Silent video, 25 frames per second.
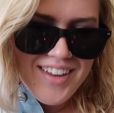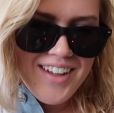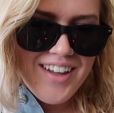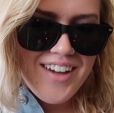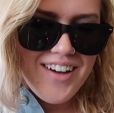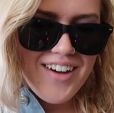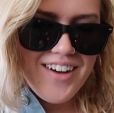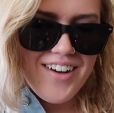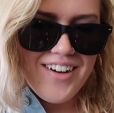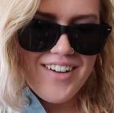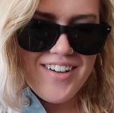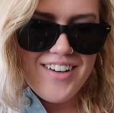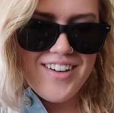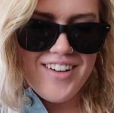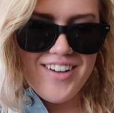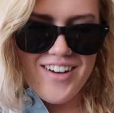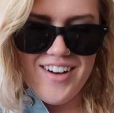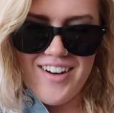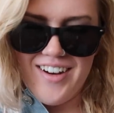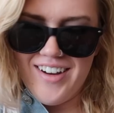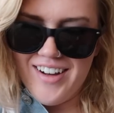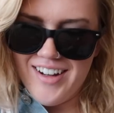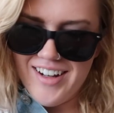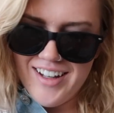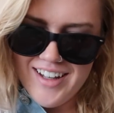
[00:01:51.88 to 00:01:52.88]
oh
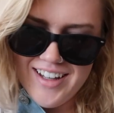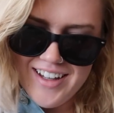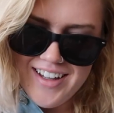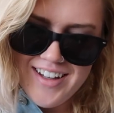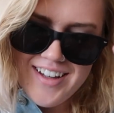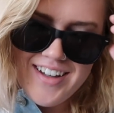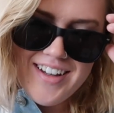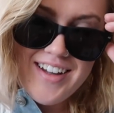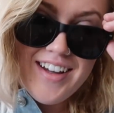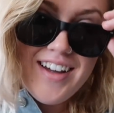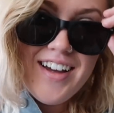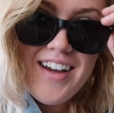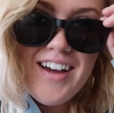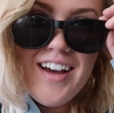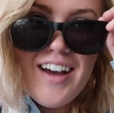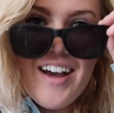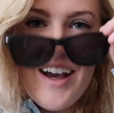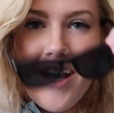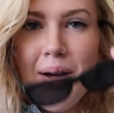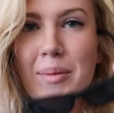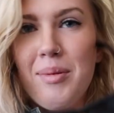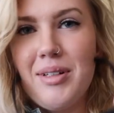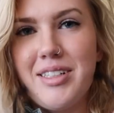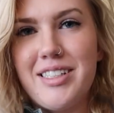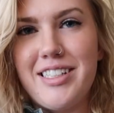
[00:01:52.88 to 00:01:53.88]
God,
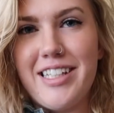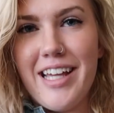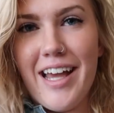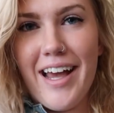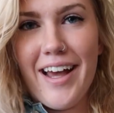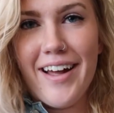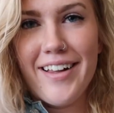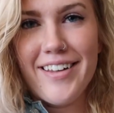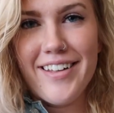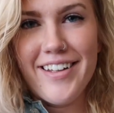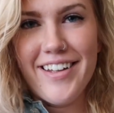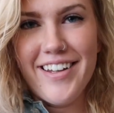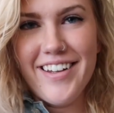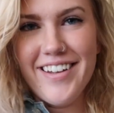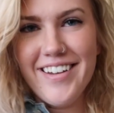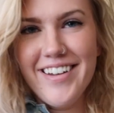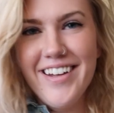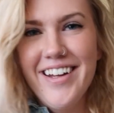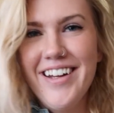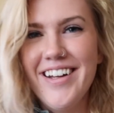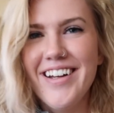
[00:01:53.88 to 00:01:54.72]
I'm a talent.